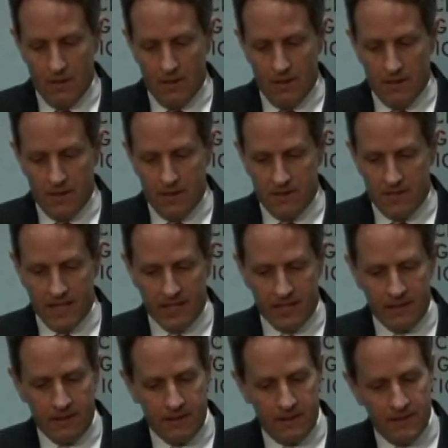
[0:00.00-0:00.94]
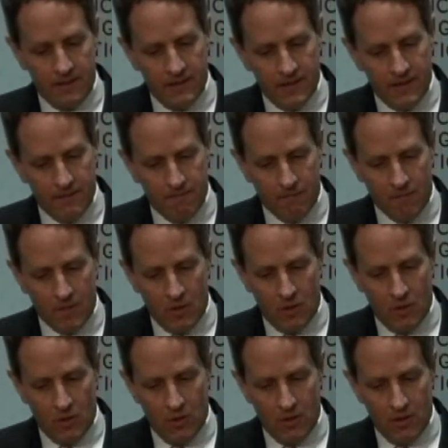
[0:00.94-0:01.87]
uh, second, um,
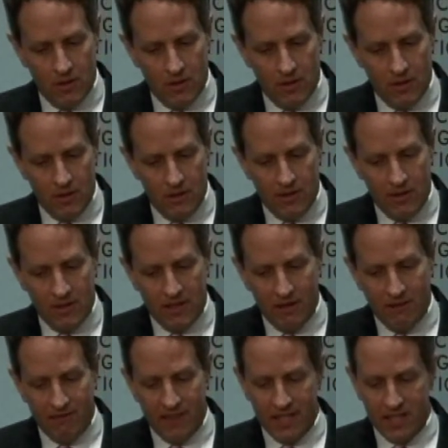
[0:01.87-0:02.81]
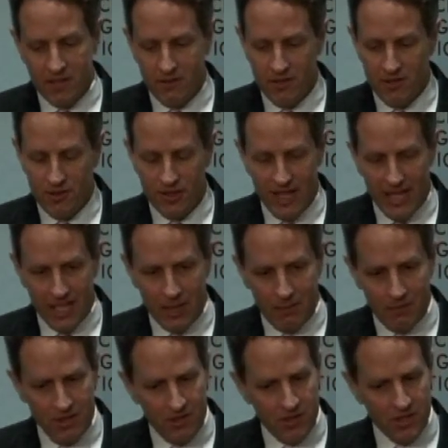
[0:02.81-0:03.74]
the effects of this are not going
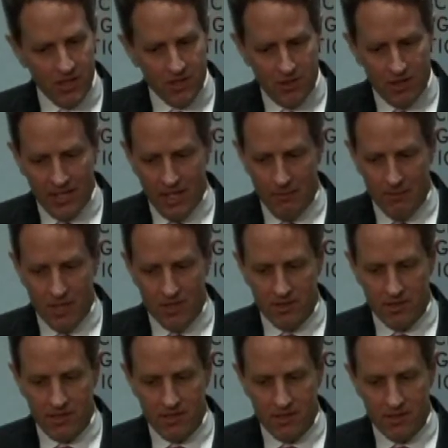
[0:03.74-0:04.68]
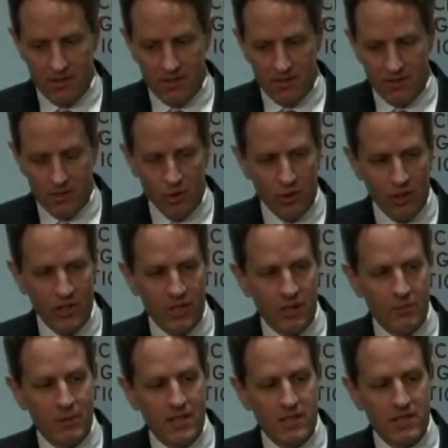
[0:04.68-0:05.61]
to be judged. You can't measure these solely
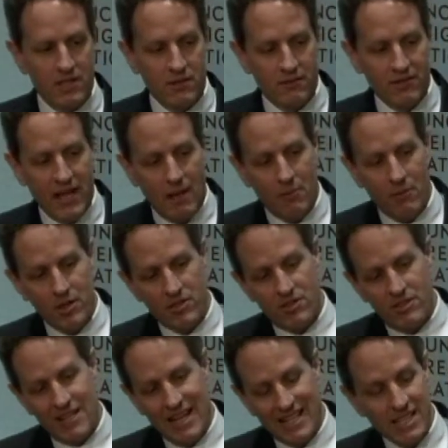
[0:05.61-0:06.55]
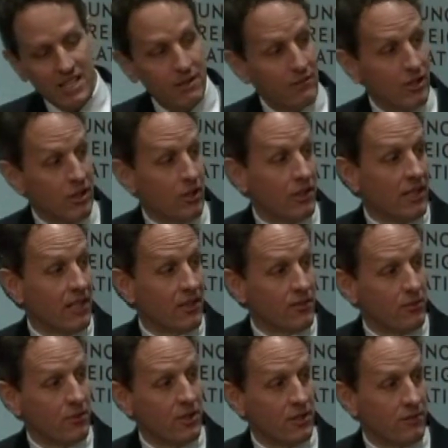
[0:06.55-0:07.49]
on the basis of how much activity you get
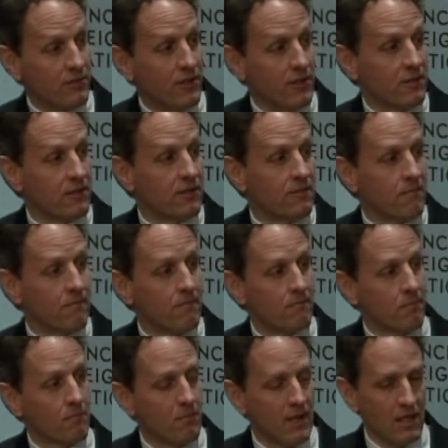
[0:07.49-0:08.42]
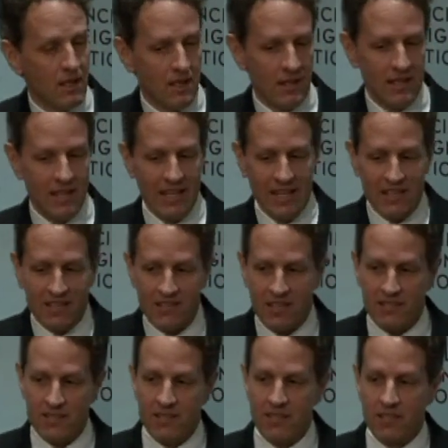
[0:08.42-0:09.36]
through these funds. The
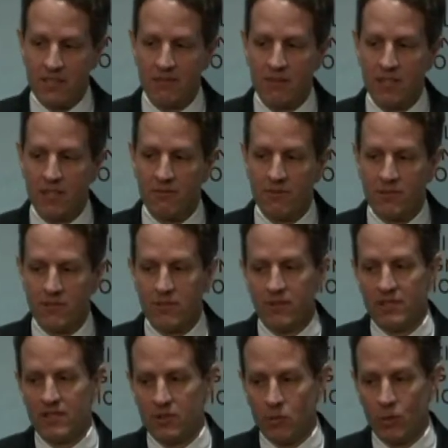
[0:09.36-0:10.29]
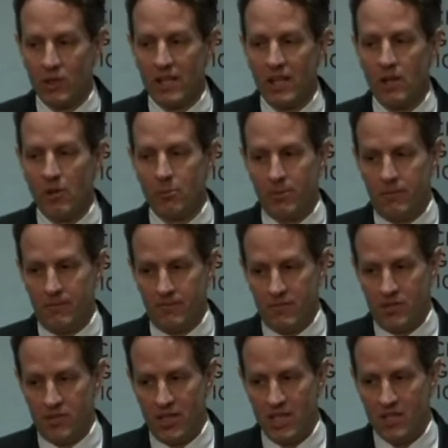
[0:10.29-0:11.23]
existence of these facilities will help
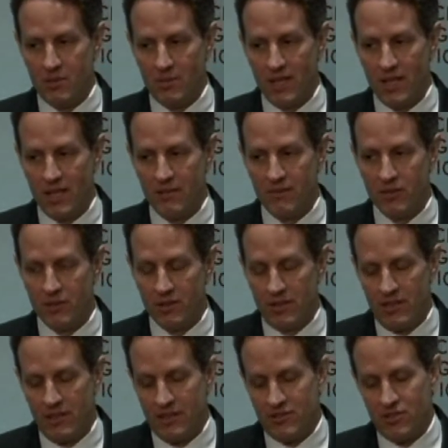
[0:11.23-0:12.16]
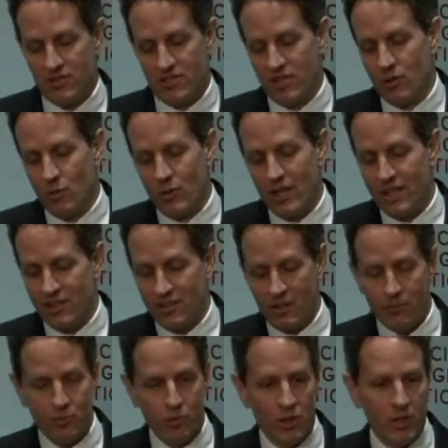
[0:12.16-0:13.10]
change behavior, just in the way
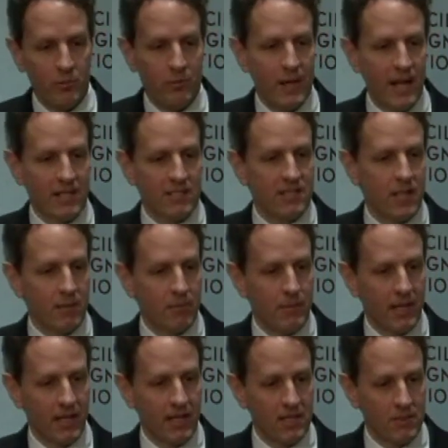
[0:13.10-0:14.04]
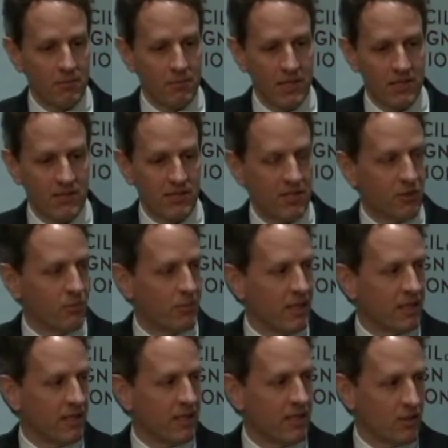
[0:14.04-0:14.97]
a broader backstop mechanism by a central
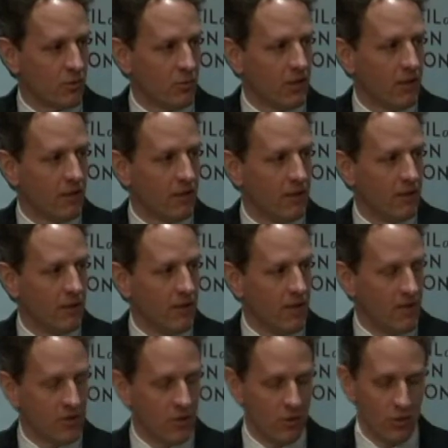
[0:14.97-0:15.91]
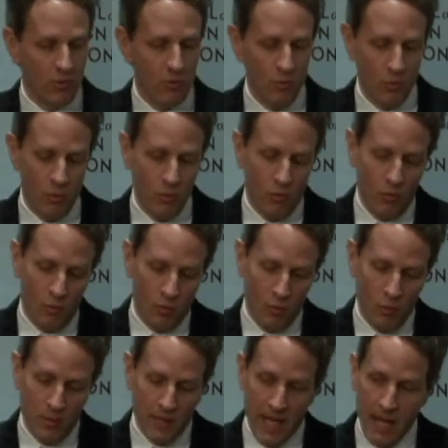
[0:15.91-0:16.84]
bank can as well. So you
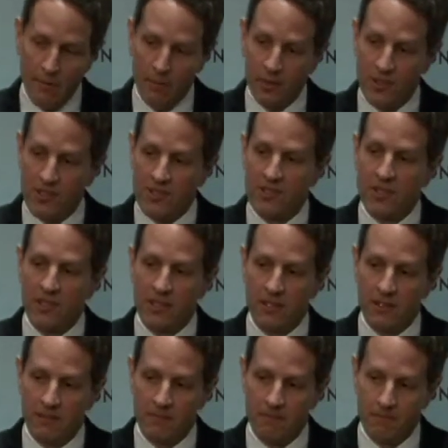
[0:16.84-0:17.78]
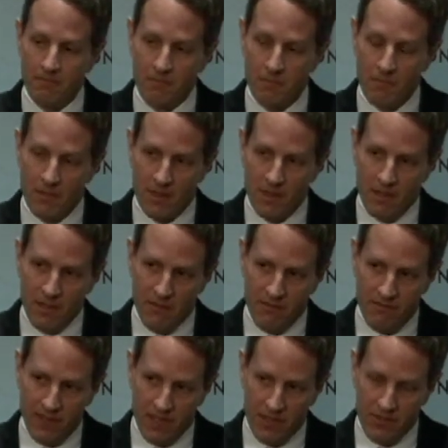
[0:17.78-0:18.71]
will be able to see
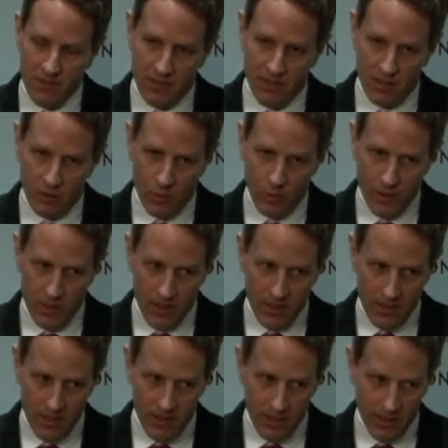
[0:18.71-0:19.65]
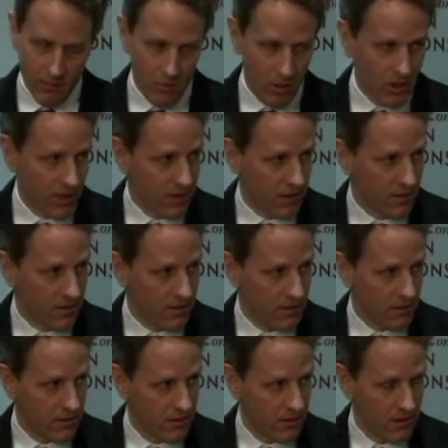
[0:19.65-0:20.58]
effects on liquidity in the
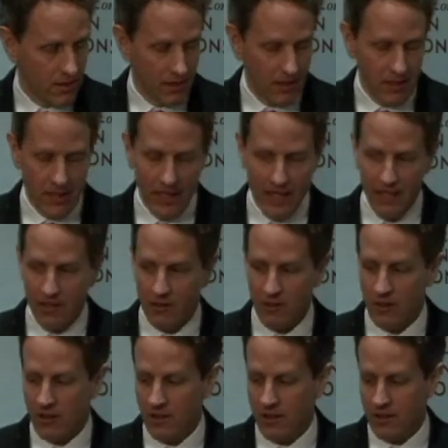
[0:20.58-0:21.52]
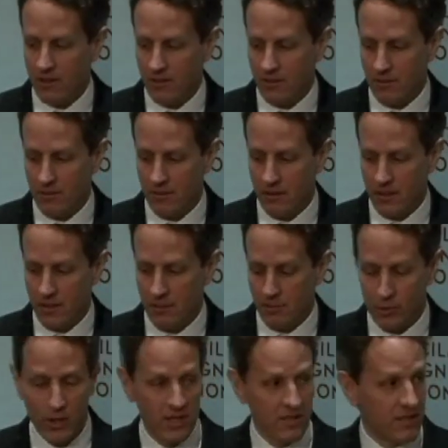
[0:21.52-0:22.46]
markets and on uh,
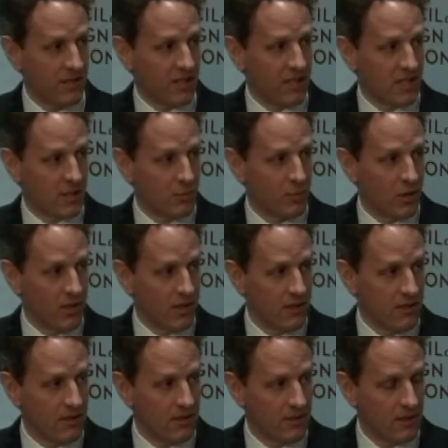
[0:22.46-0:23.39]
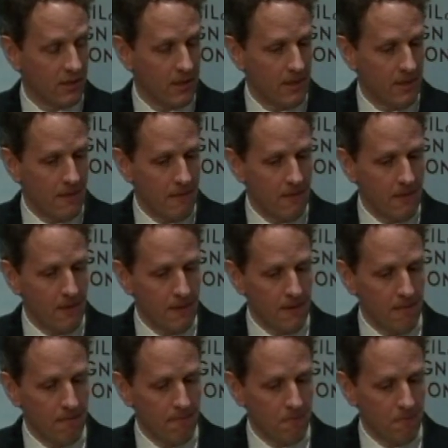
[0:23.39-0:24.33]
pricing and spreads,
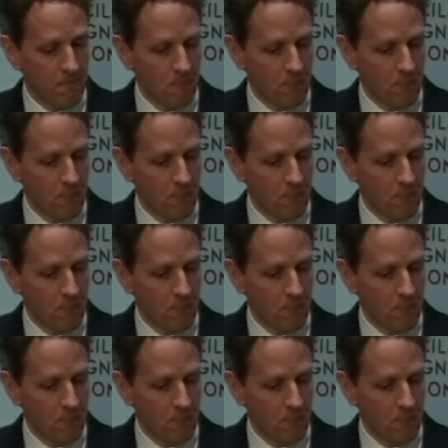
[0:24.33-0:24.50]
um,